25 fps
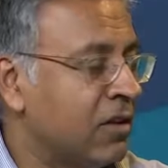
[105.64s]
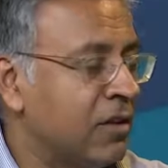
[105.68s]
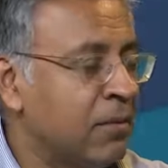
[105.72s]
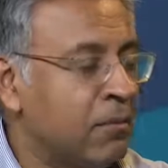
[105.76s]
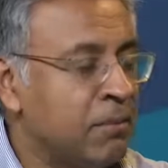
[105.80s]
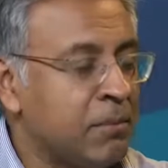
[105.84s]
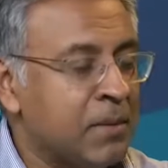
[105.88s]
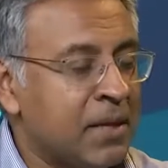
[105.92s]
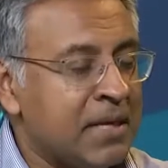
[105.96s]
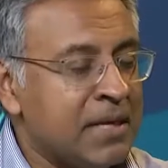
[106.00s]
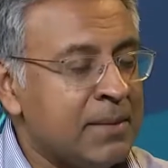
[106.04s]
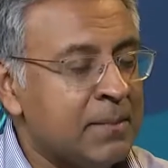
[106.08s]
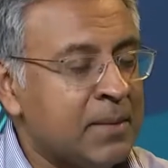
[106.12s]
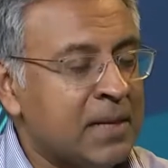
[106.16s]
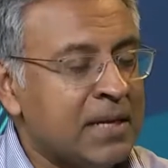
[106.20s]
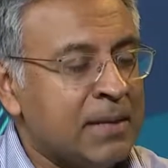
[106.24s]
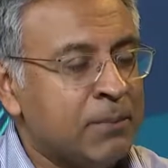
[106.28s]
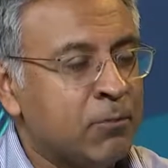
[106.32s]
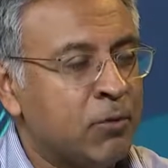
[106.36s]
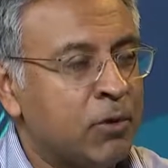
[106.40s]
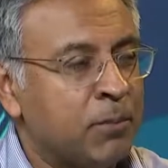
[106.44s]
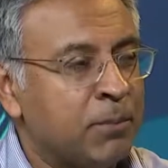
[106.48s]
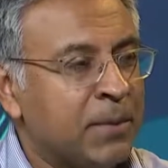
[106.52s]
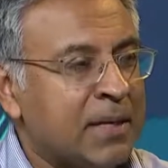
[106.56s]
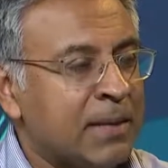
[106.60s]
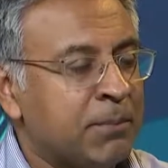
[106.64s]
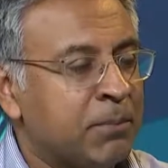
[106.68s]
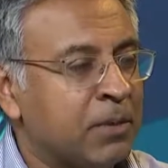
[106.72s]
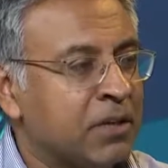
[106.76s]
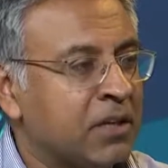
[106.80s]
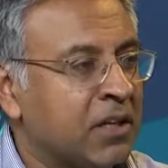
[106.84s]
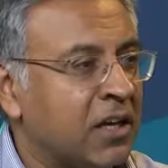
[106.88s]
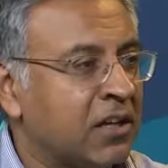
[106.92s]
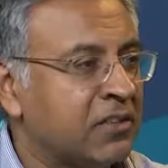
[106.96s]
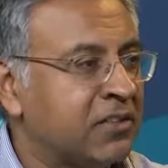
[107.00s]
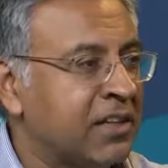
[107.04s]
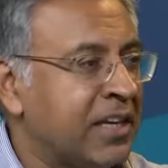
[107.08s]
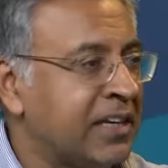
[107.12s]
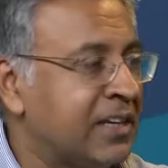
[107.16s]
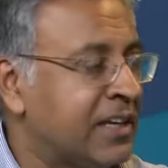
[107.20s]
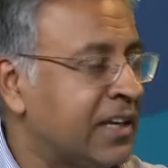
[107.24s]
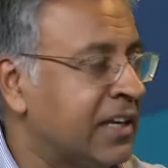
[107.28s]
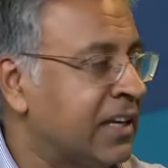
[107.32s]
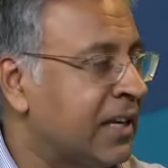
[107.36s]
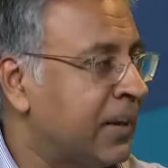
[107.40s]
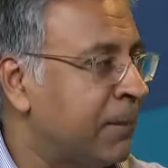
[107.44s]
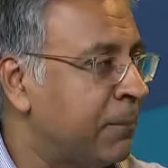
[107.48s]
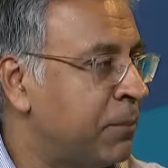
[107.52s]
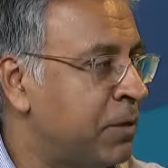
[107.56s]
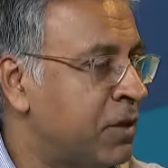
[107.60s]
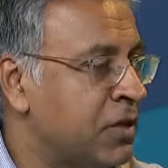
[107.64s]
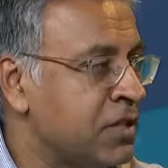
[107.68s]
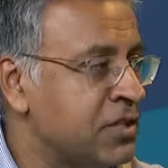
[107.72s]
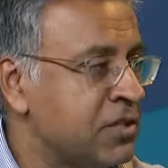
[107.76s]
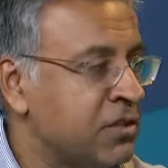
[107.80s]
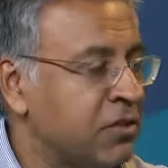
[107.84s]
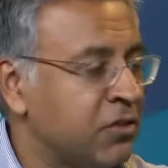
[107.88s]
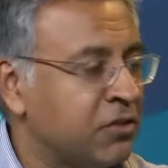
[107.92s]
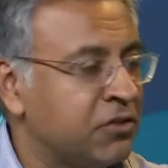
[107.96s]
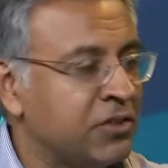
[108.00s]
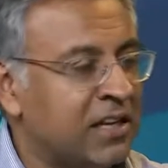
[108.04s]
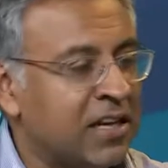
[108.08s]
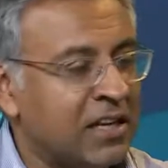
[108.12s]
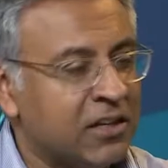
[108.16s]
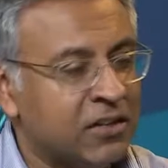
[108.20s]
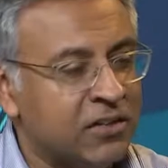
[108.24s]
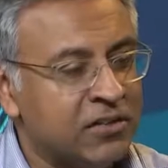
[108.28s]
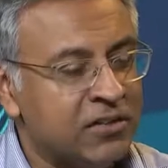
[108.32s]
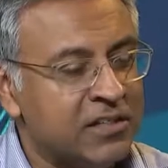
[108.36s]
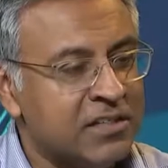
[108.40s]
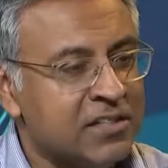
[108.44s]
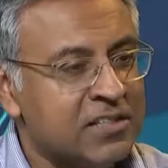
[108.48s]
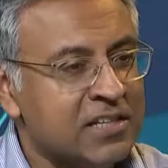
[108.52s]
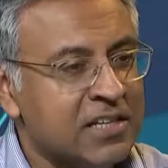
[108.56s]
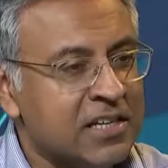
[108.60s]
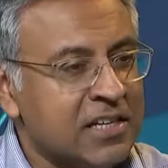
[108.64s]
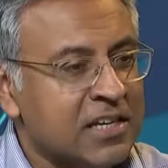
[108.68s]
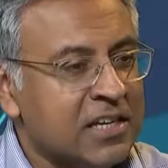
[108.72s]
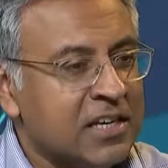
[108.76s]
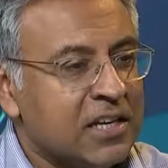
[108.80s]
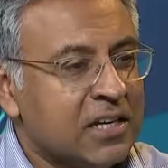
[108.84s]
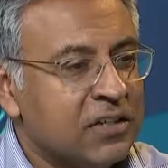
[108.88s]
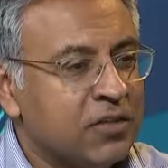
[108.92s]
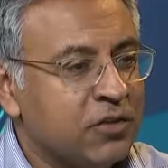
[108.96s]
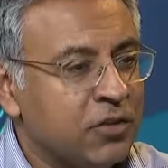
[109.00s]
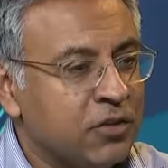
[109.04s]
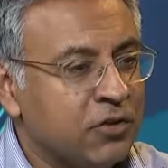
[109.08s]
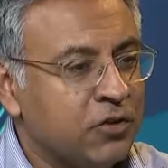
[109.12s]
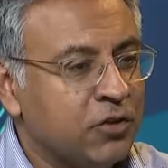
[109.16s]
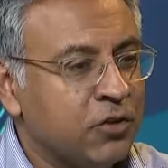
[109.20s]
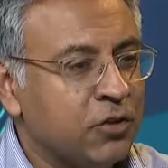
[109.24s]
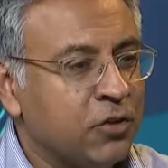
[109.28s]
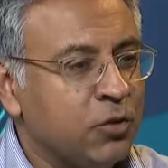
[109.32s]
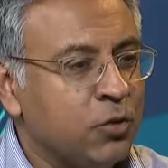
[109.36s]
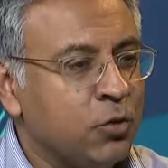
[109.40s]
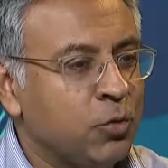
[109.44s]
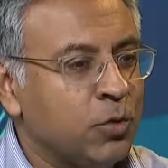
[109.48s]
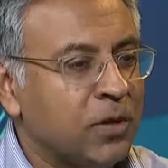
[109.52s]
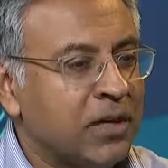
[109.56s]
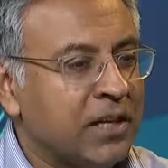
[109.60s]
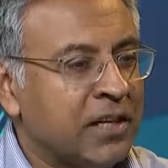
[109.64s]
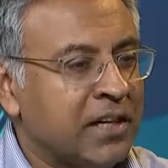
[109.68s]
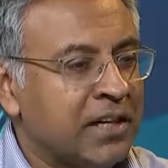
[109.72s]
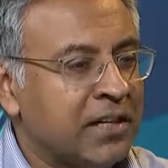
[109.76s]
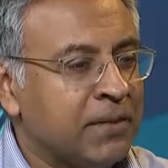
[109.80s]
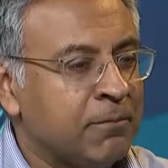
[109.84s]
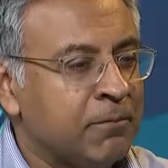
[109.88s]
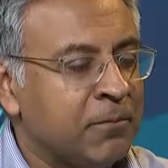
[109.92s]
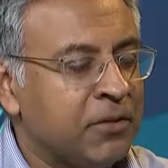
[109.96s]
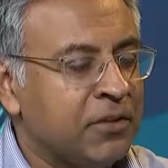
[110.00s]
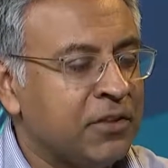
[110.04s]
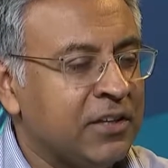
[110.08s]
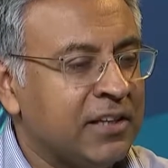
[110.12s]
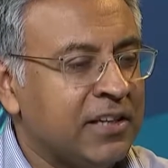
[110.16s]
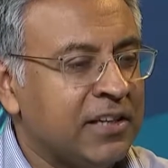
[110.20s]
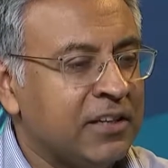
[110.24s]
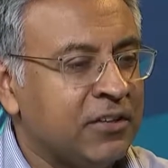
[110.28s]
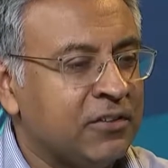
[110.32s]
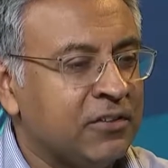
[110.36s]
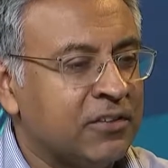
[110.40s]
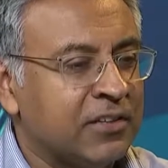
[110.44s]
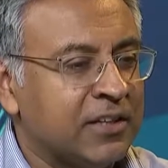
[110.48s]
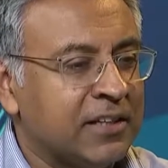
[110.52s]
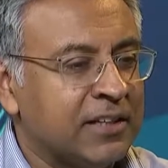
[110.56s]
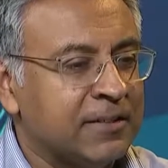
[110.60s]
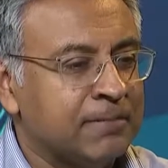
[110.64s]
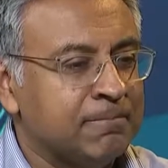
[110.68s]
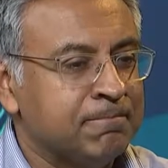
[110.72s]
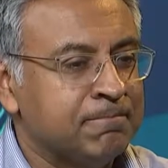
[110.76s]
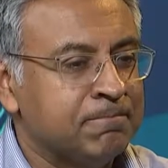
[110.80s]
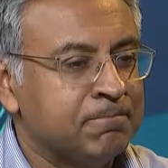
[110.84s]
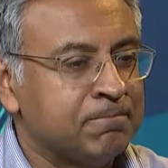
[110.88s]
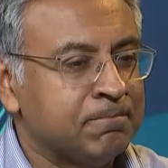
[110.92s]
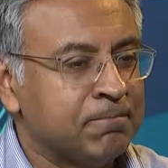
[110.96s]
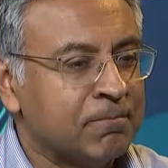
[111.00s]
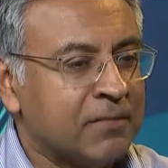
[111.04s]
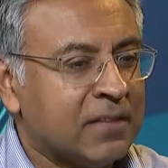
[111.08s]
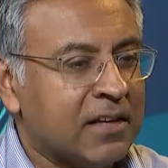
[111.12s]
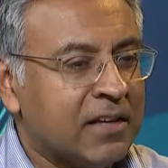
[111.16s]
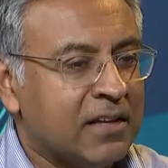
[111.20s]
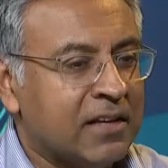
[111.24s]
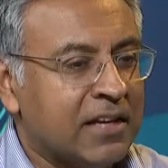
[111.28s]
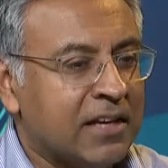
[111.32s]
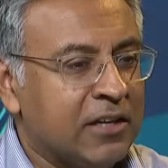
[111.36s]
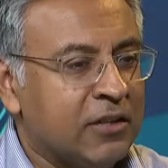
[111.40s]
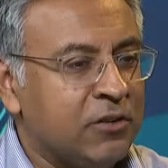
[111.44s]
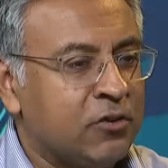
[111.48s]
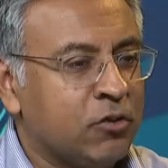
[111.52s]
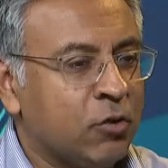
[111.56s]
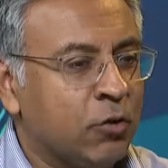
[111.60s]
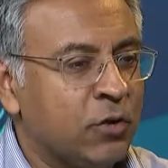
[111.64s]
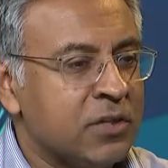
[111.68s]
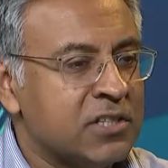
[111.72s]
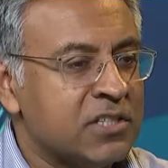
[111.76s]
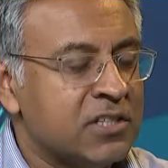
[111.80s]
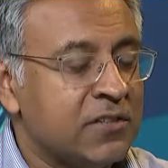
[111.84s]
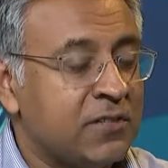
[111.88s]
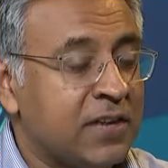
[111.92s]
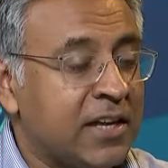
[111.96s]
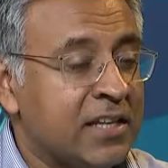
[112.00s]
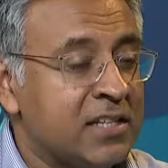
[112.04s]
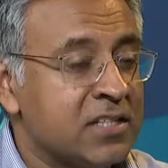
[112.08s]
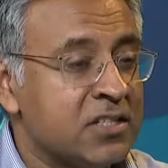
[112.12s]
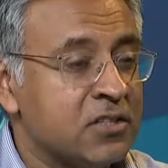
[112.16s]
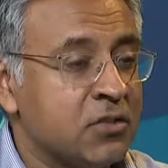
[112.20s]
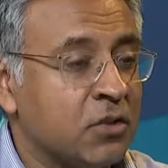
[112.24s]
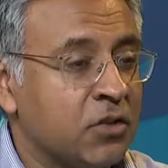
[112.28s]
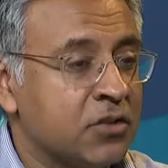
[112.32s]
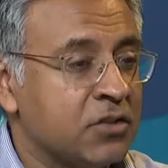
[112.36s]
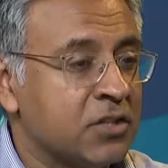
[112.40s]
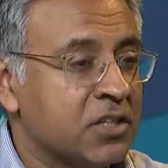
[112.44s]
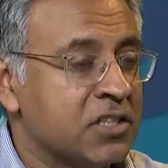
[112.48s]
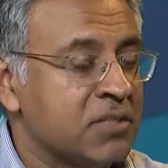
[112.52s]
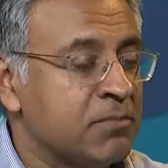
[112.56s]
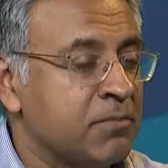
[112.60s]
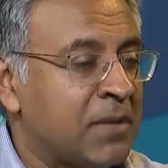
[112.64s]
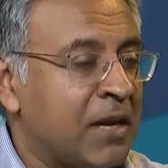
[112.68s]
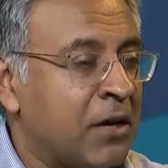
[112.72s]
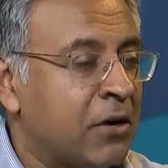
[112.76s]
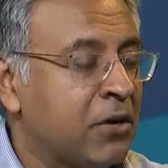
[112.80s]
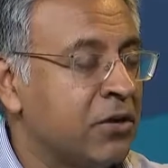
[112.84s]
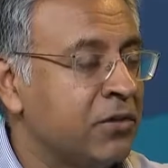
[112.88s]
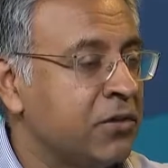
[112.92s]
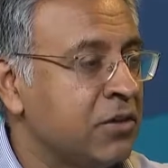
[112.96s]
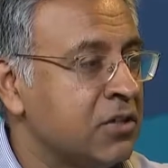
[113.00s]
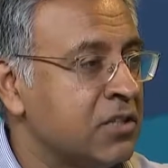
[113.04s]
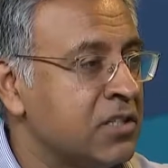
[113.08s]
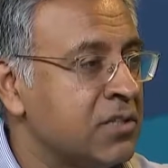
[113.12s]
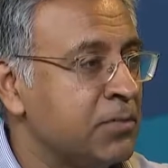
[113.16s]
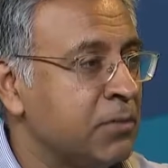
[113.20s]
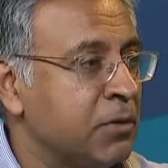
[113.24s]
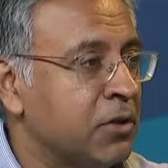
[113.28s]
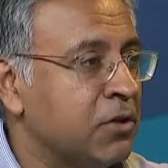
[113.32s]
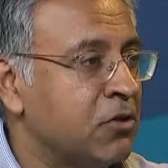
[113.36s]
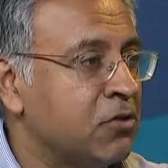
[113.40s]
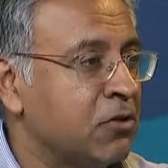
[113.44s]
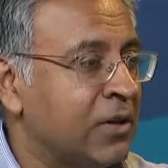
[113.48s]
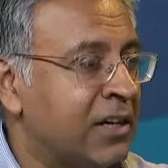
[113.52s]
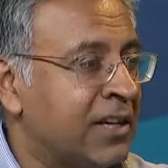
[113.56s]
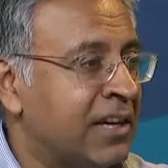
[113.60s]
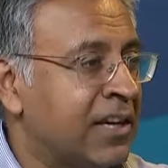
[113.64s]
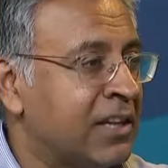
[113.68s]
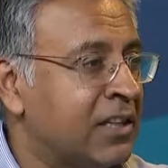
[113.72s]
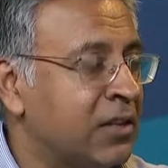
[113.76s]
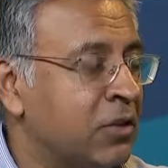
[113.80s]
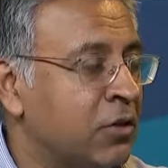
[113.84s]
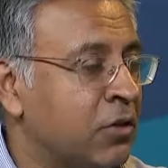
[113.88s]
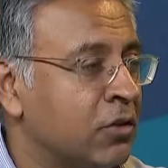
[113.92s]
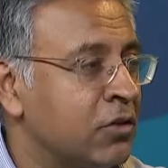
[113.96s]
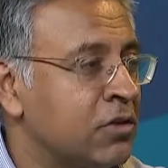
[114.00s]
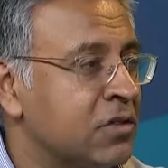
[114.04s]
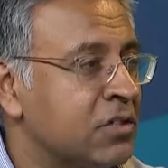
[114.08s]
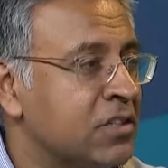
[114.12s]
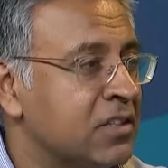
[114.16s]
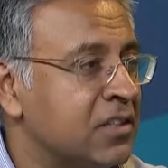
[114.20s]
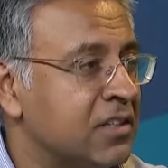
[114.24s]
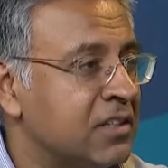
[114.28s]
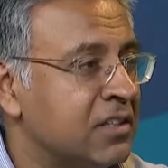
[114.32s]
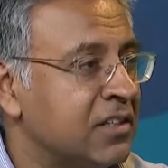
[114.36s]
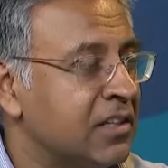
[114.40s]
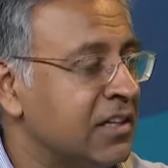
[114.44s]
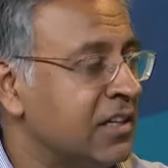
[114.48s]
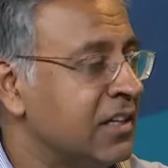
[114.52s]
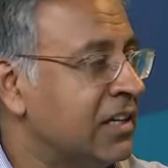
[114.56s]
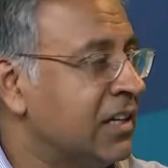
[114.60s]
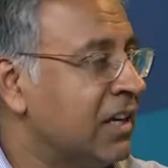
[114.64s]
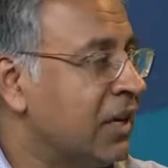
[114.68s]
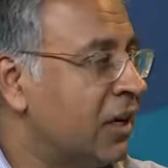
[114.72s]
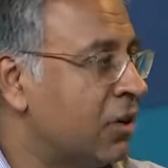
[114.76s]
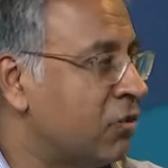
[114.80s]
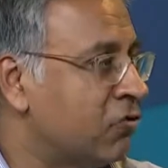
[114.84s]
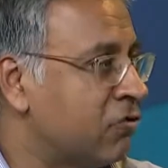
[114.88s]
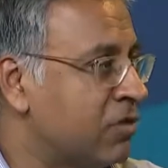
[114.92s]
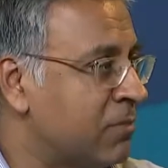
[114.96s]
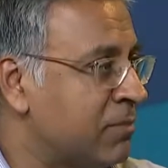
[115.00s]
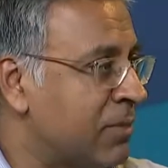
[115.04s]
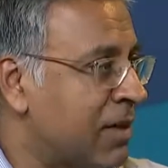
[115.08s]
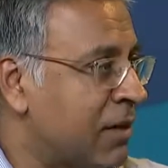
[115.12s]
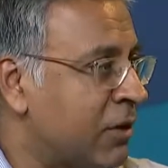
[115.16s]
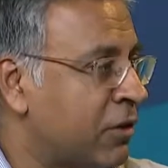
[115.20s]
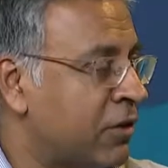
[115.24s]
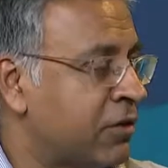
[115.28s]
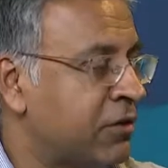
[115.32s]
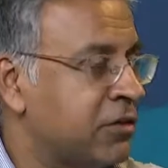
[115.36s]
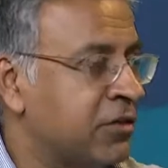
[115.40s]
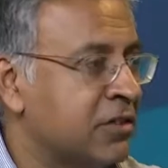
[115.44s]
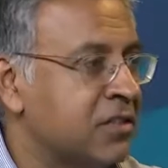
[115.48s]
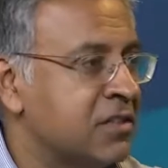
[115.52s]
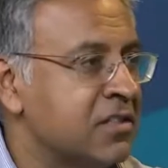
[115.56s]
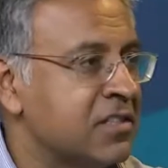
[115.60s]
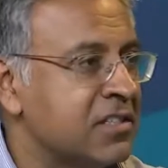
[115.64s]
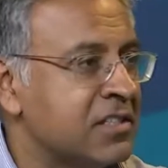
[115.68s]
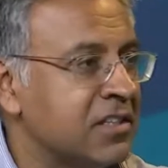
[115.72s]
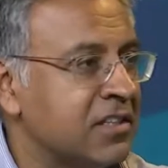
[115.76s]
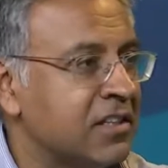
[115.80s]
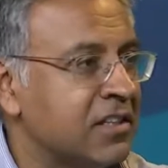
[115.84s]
many, many more people are taking up personal challenges to do these endurance events, not just marathons, but triathlons and ultra marathons